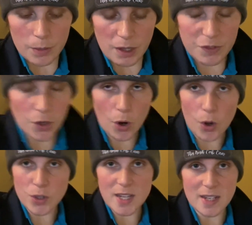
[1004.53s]
if your
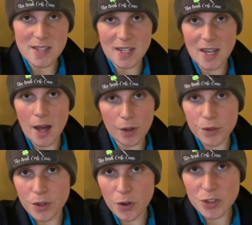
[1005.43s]
horse has any
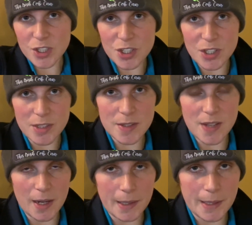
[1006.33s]
health conditions,
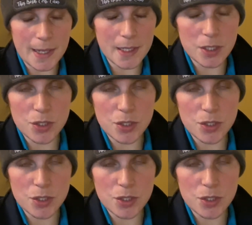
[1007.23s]
I guess.